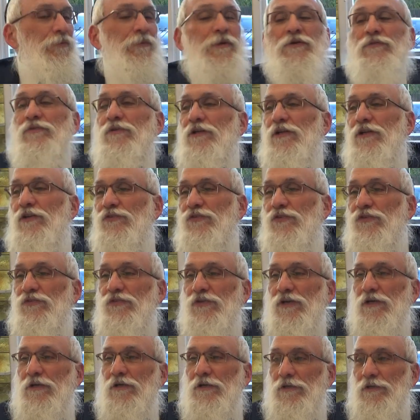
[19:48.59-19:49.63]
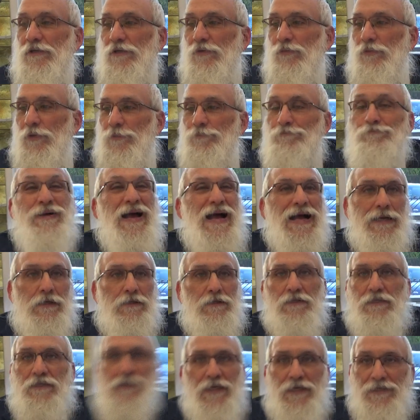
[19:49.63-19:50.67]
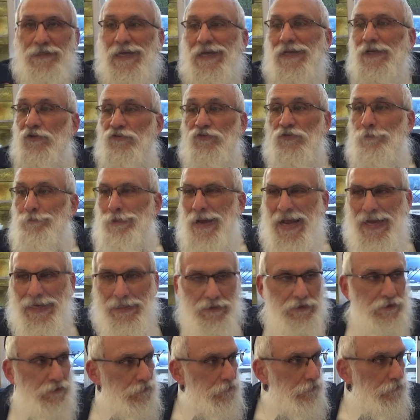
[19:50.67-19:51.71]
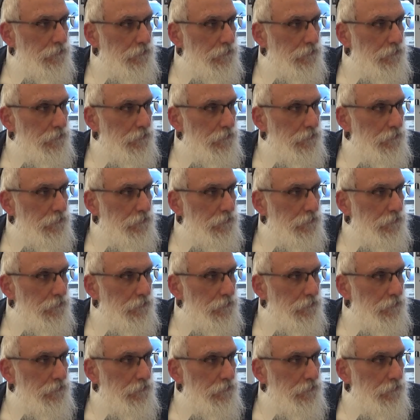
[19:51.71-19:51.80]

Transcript: it mean, Varisa Sachayre? What back? God has a back?